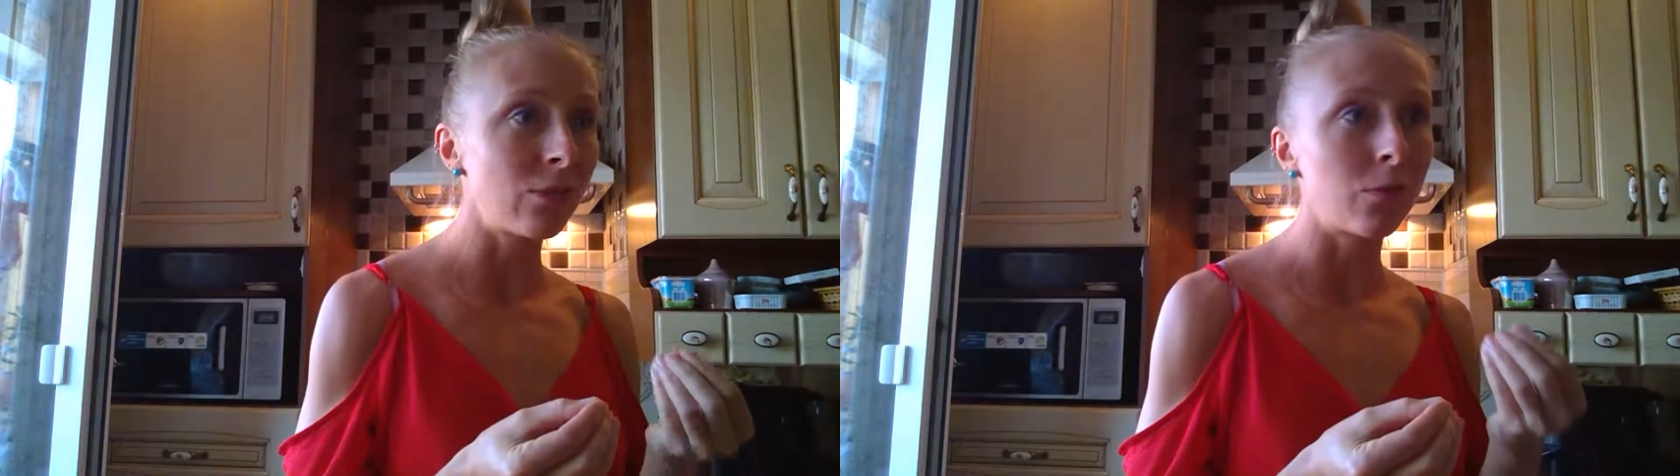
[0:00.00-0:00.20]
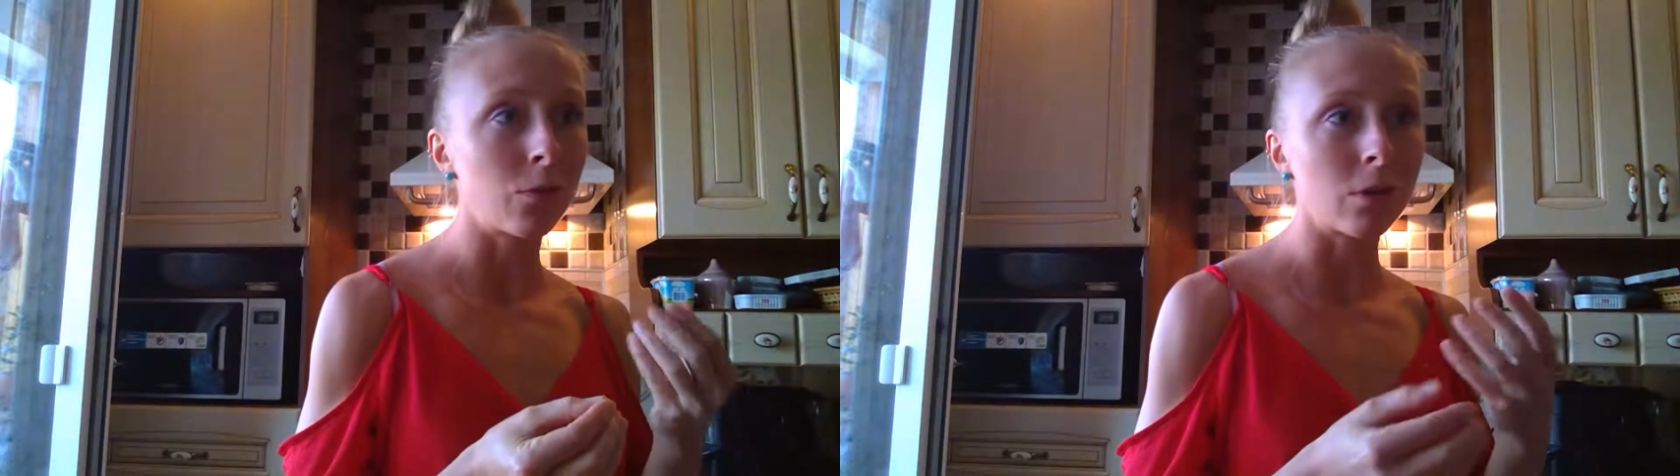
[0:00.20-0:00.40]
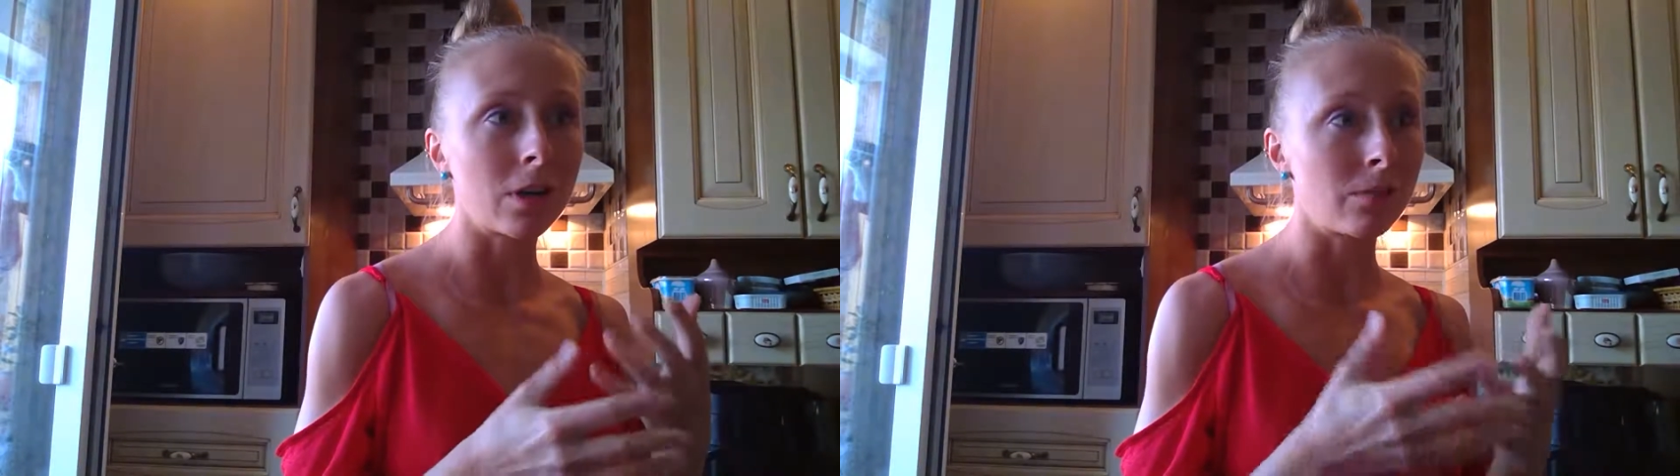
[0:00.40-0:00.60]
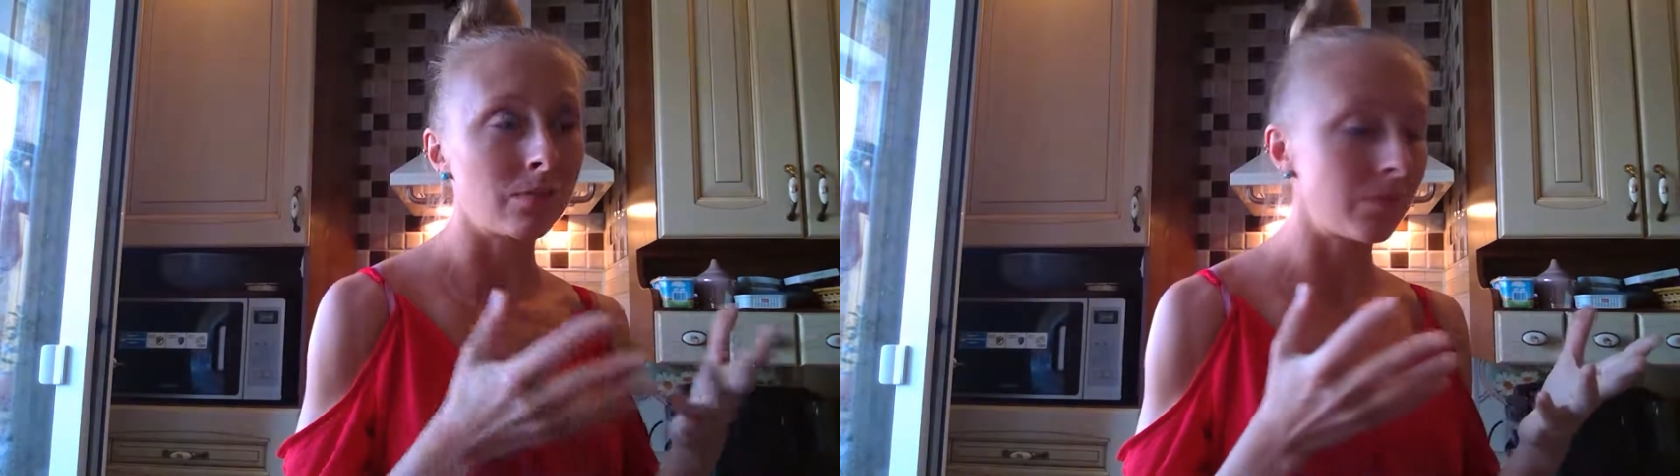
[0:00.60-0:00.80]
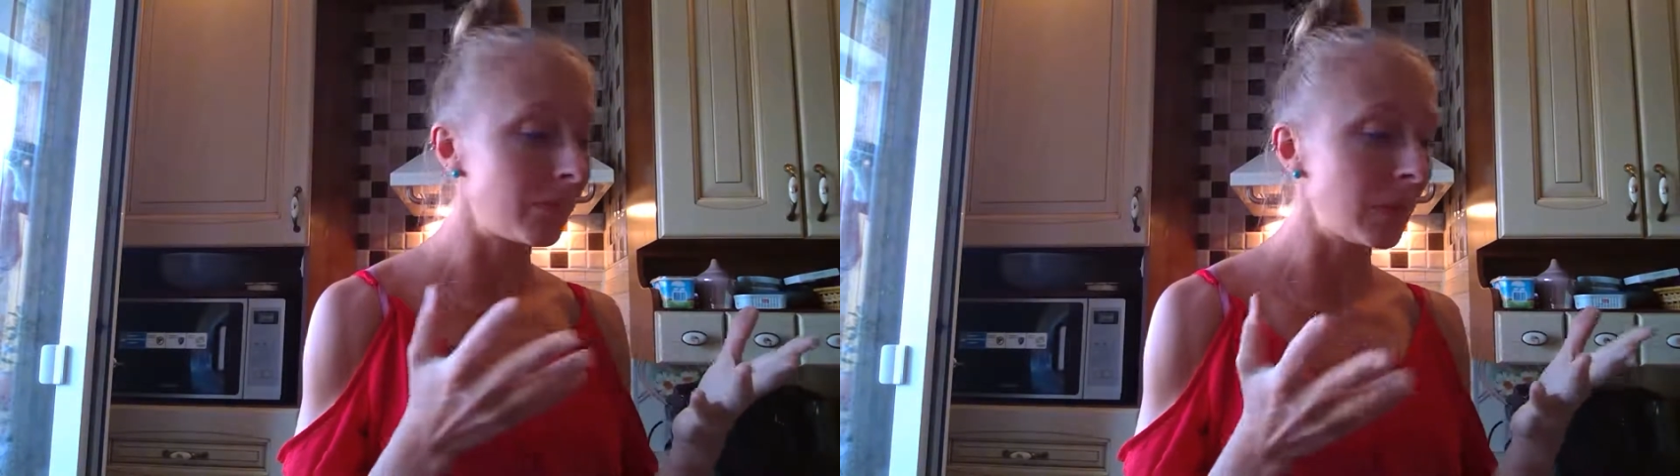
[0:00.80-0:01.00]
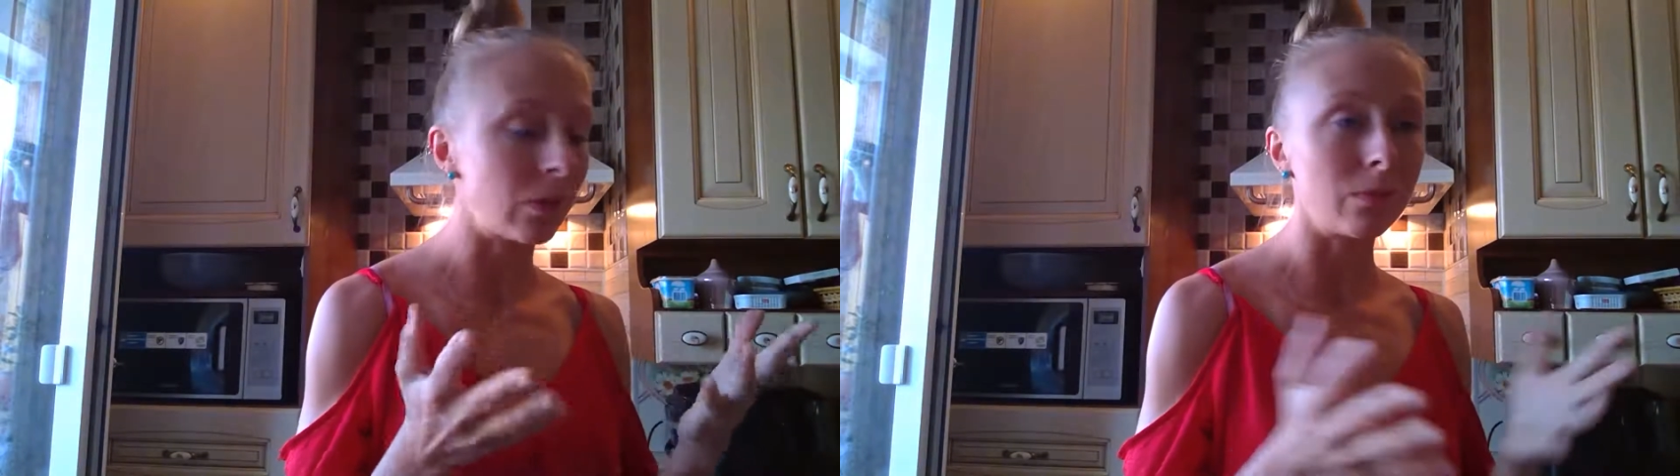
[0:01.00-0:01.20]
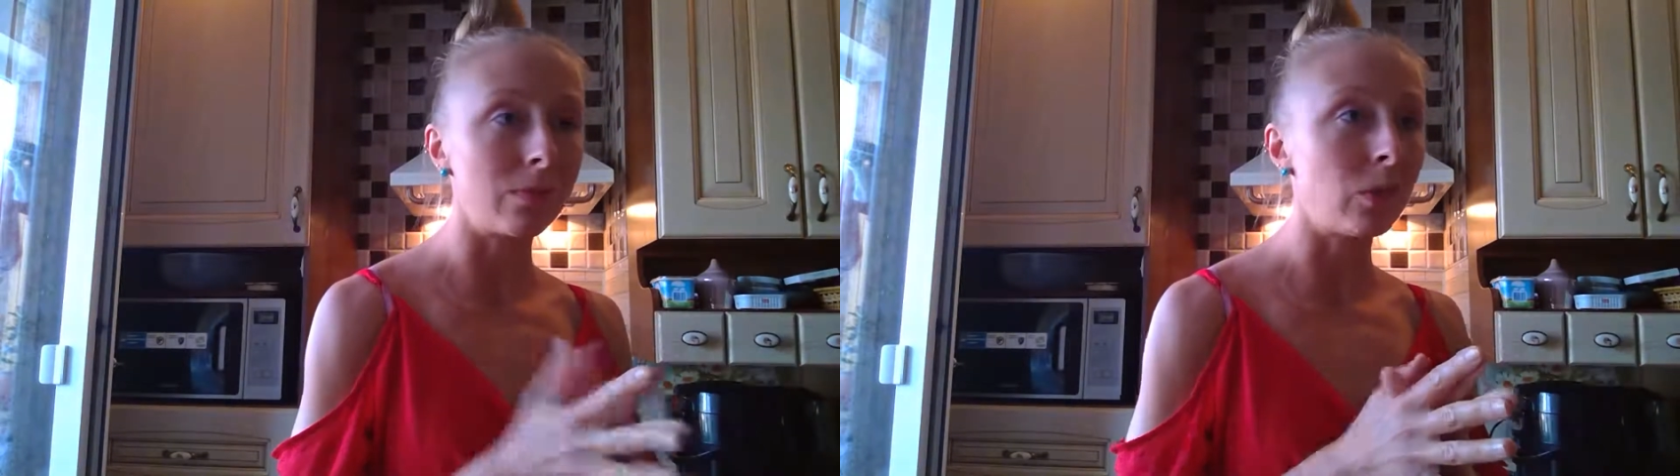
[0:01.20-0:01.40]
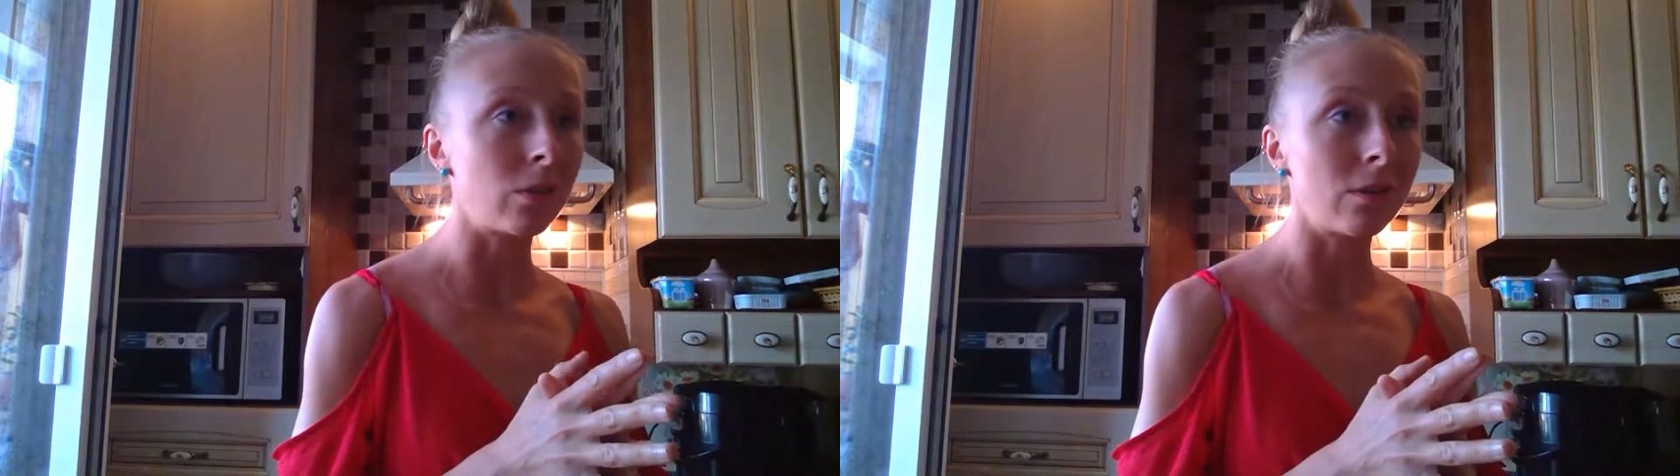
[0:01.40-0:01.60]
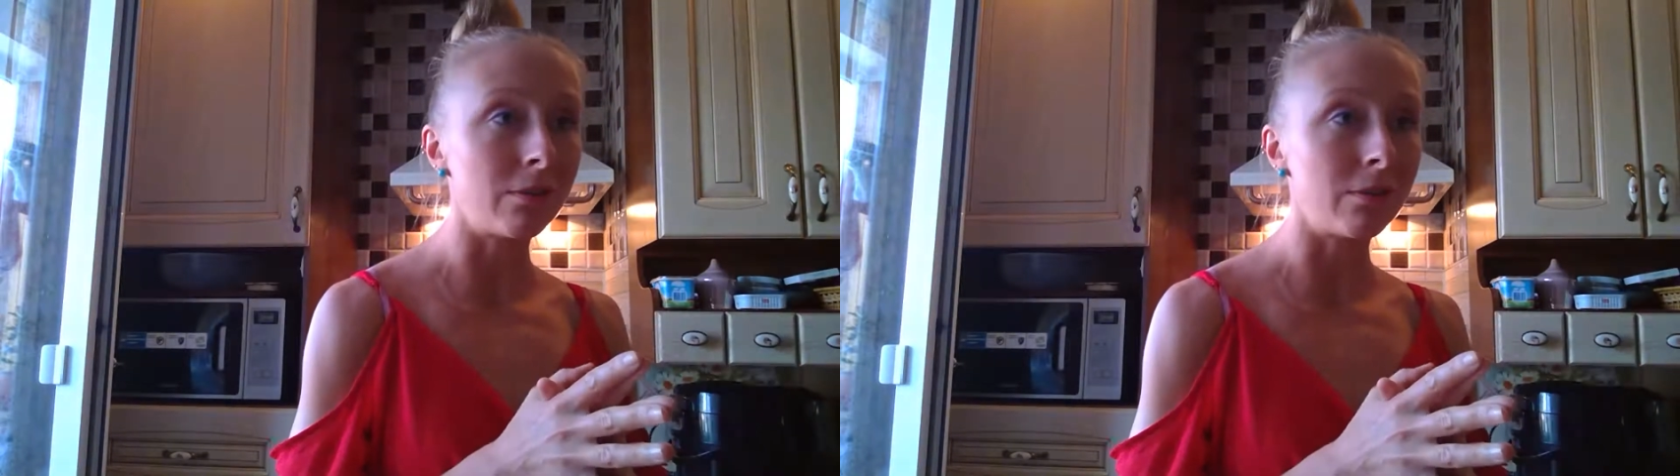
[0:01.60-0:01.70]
for your